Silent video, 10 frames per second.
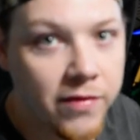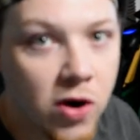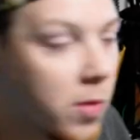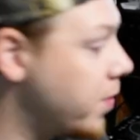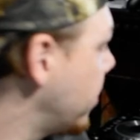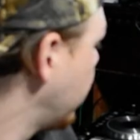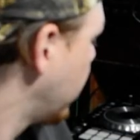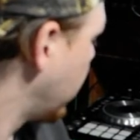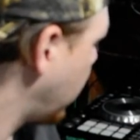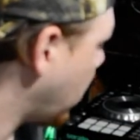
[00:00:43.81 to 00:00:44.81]
and open
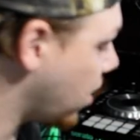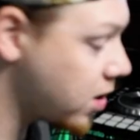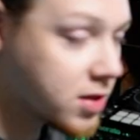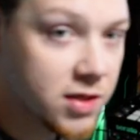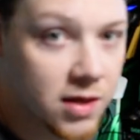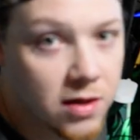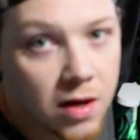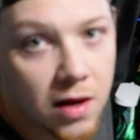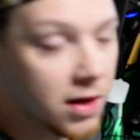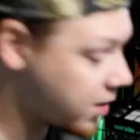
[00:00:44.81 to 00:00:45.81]
cards and
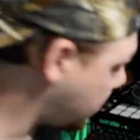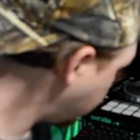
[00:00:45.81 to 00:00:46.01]
uh,